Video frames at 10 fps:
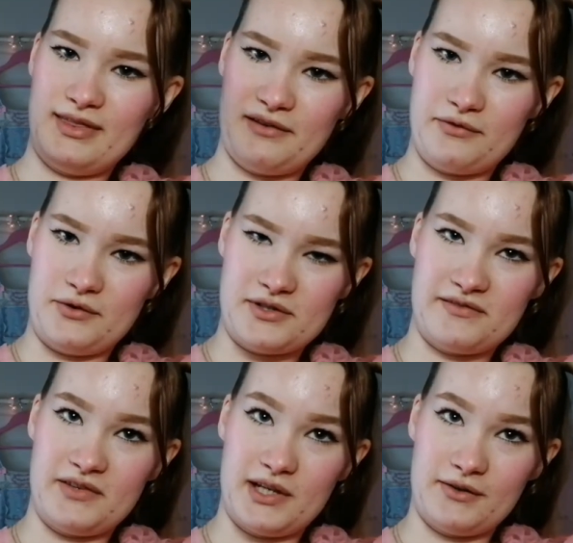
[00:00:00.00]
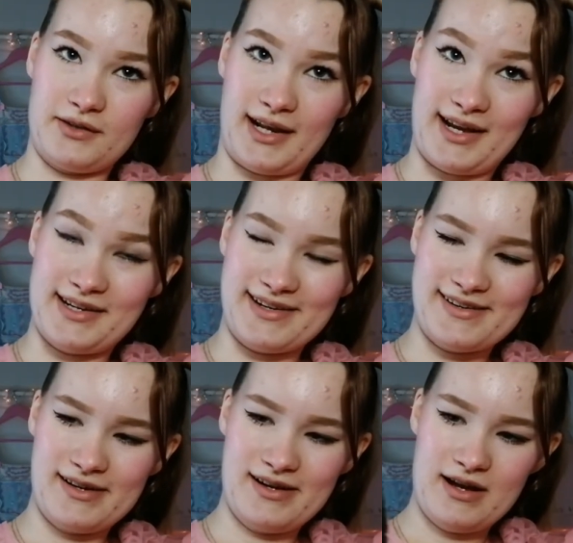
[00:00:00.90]
the first video that I
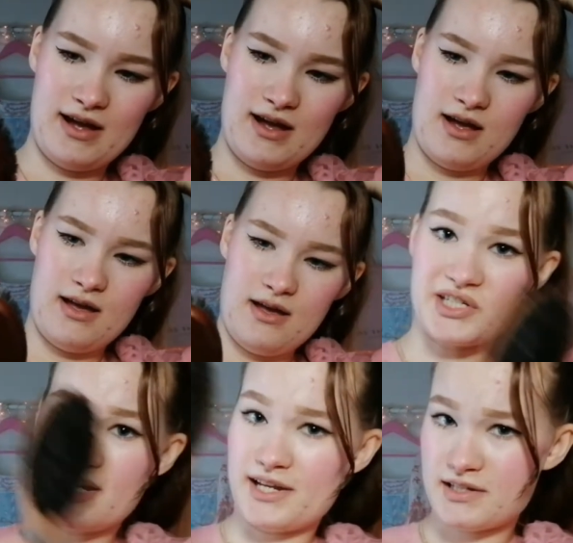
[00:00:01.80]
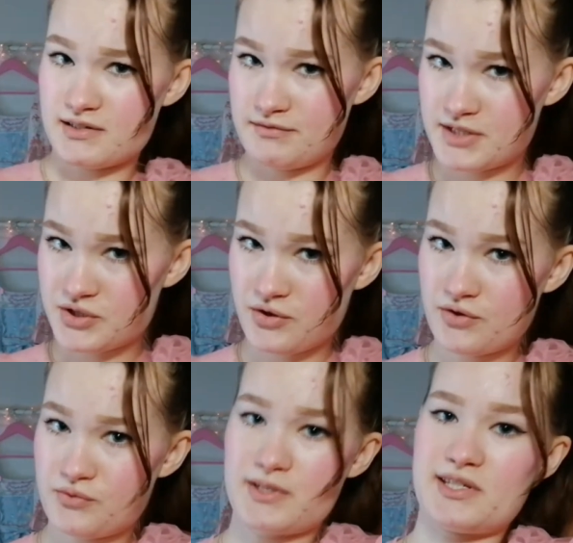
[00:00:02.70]
did, and she has
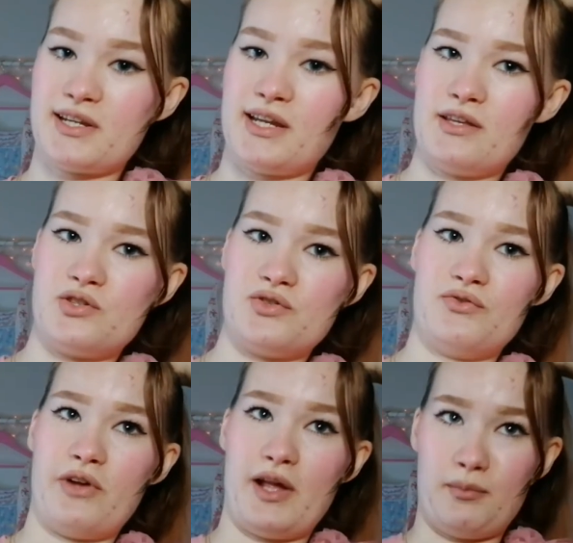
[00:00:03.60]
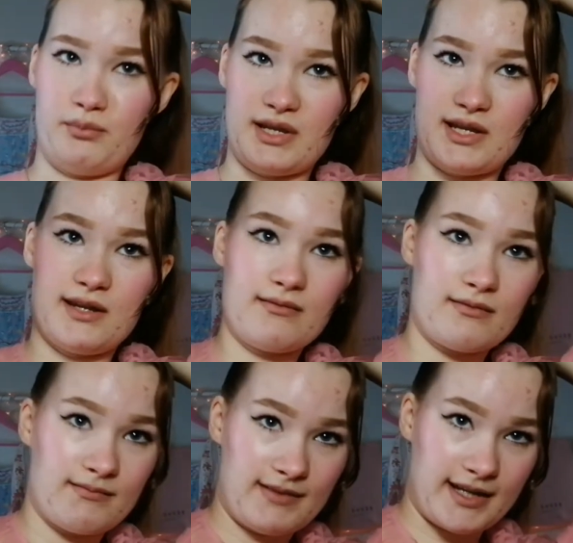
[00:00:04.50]
returned once again to help me
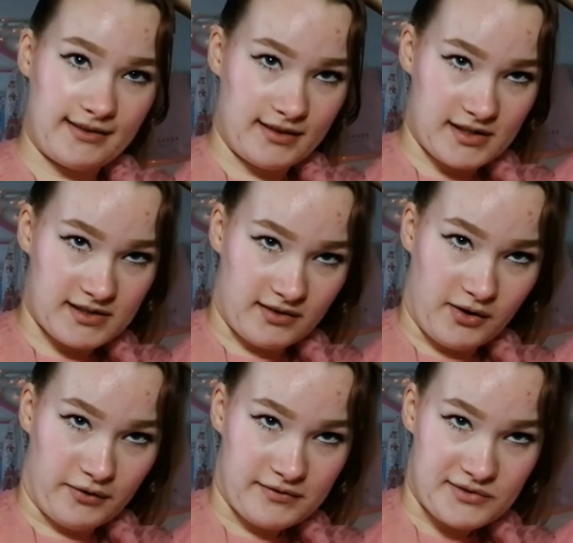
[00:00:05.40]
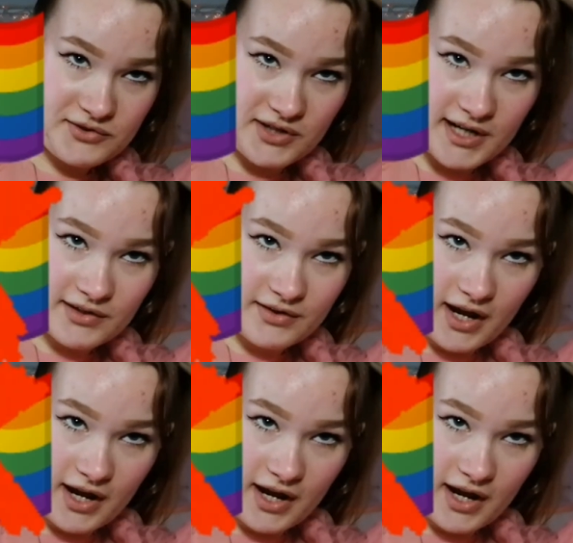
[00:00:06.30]
get this kind of straighter